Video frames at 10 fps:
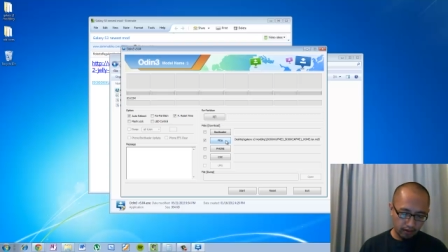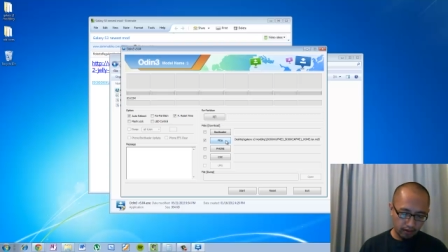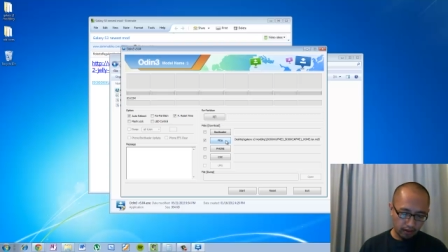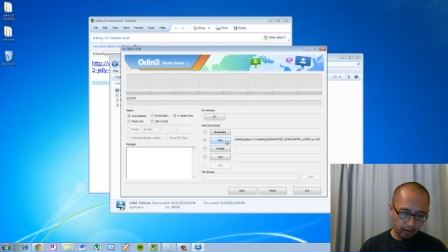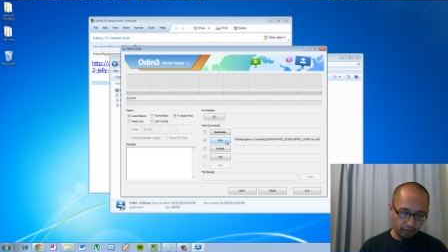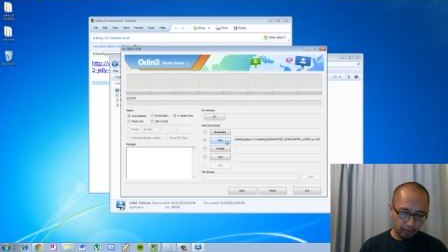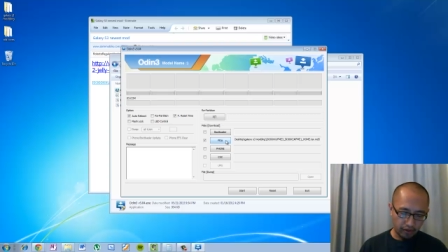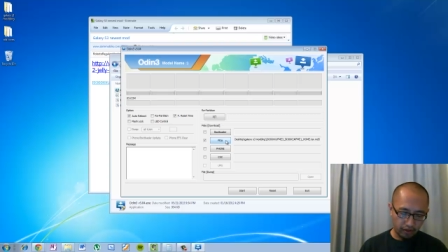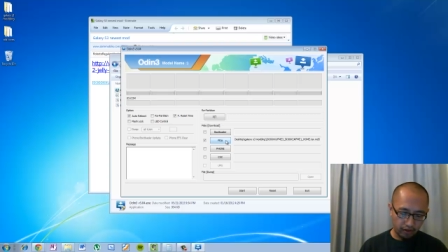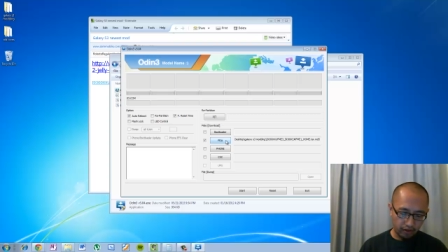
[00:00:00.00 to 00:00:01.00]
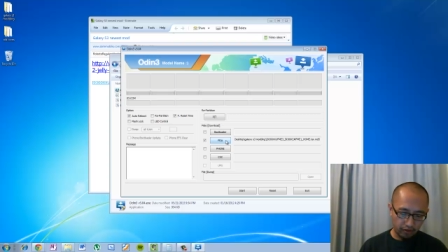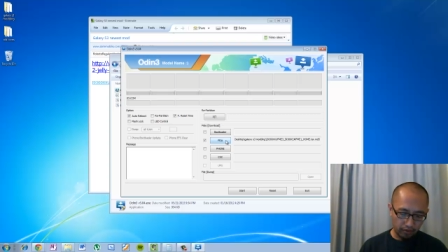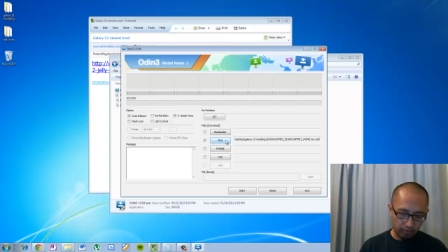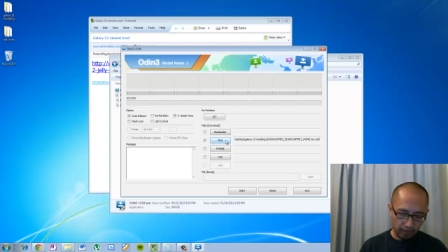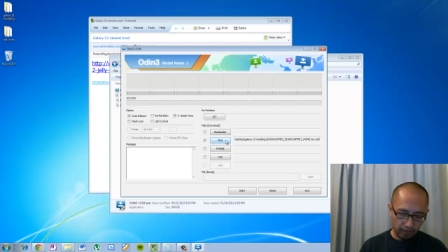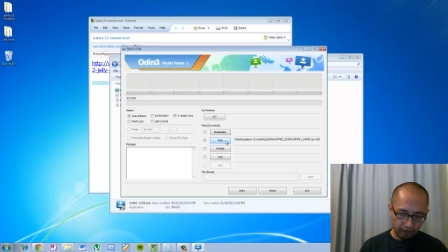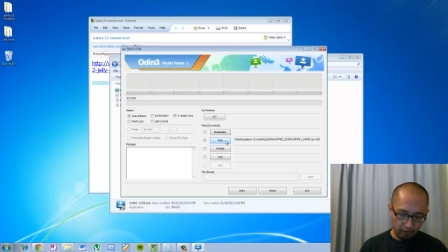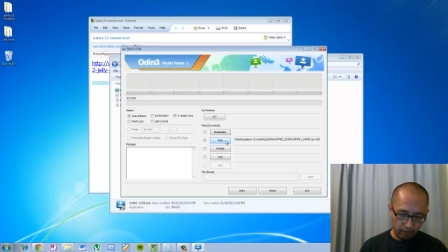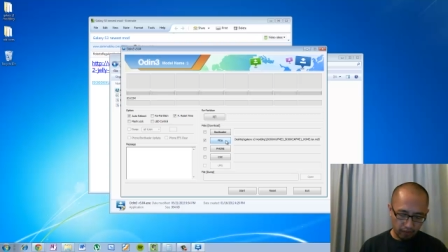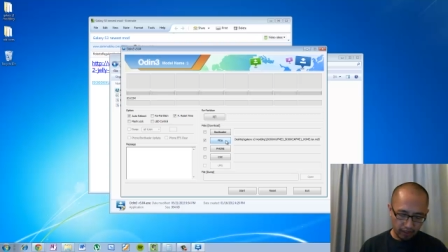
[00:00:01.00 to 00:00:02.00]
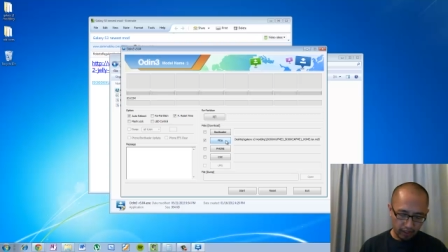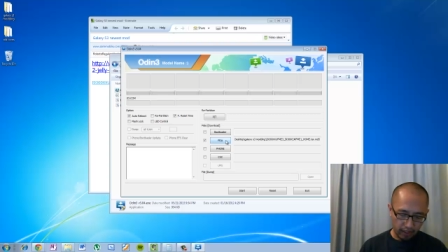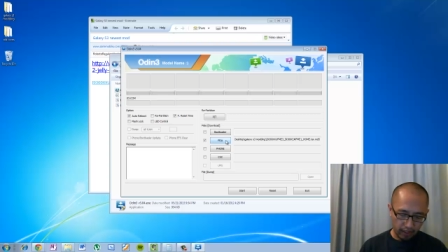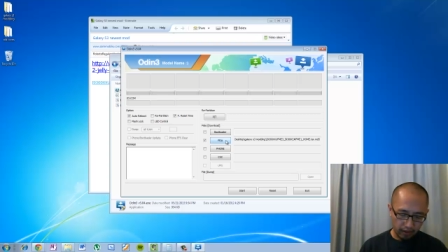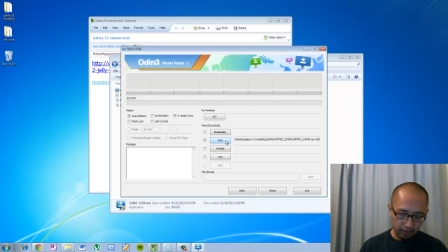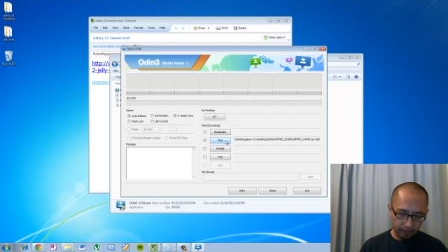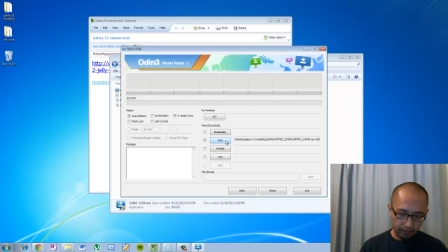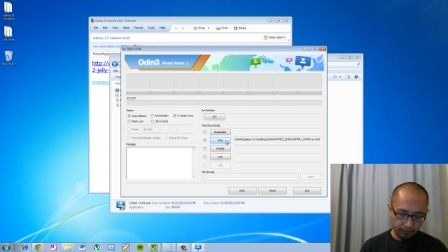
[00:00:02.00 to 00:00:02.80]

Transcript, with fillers: uh, I'm just gonna do it with my phone right now